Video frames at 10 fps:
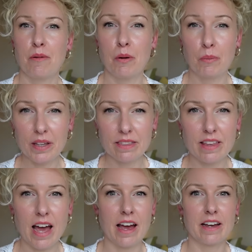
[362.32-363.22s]
But with
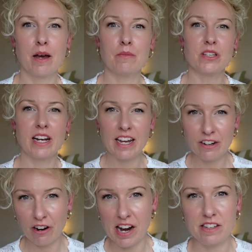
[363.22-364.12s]
that comes an
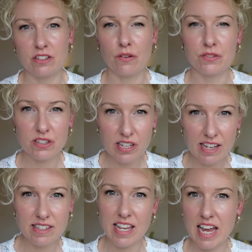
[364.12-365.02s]
increase of
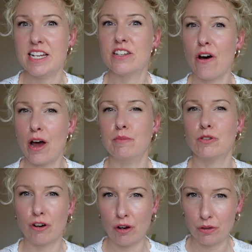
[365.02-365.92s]
16 times
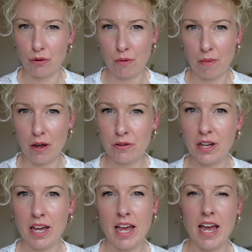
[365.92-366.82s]
growth hormone,